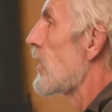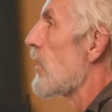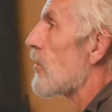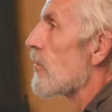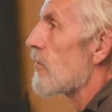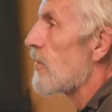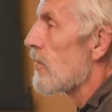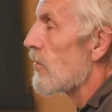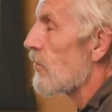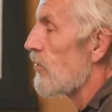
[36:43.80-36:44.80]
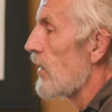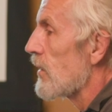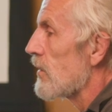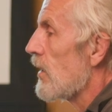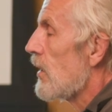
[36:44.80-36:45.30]
an
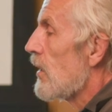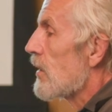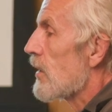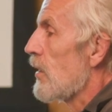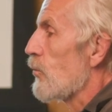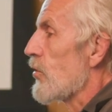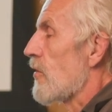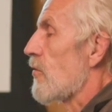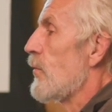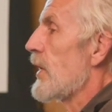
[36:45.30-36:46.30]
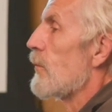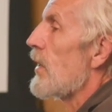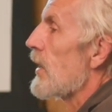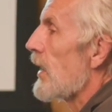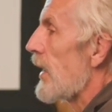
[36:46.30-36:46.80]
ecosphere, the input is
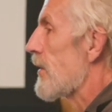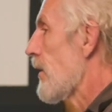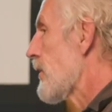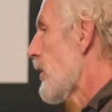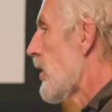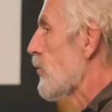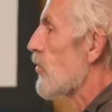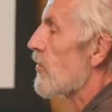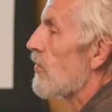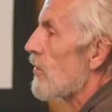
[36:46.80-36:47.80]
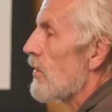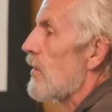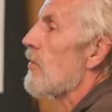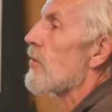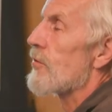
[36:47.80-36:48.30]
minimal light and the output
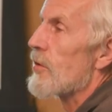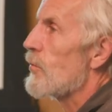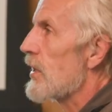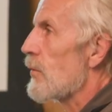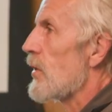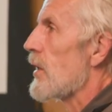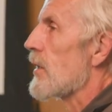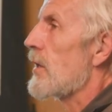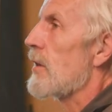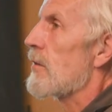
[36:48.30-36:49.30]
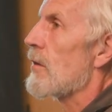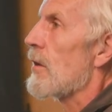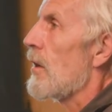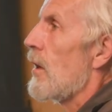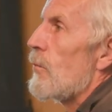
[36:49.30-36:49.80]
is also minimal heat.
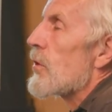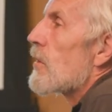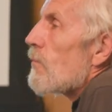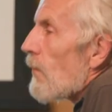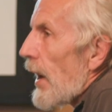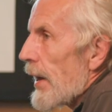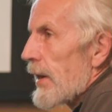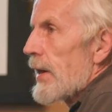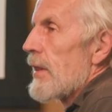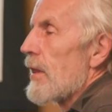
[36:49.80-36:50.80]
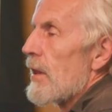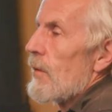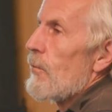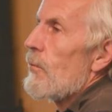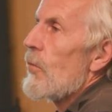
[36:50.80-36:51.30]
But I can
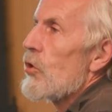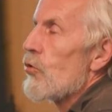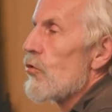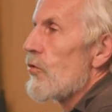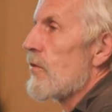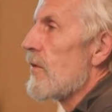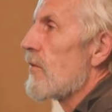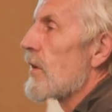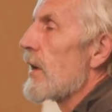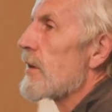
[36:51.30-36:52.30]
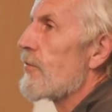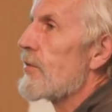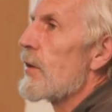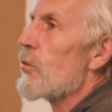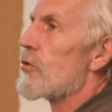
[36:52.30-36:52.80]
use this kind of
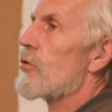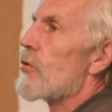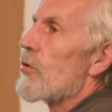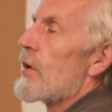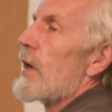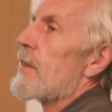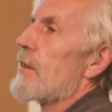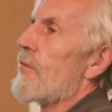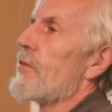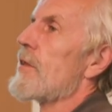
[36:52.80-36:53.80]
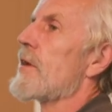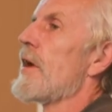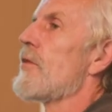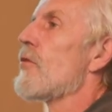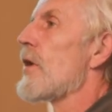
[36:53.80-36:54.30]
framework to look at different
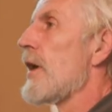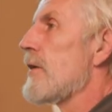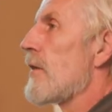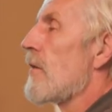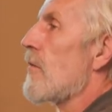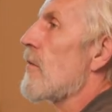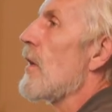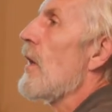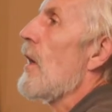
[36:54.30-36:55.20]
granularities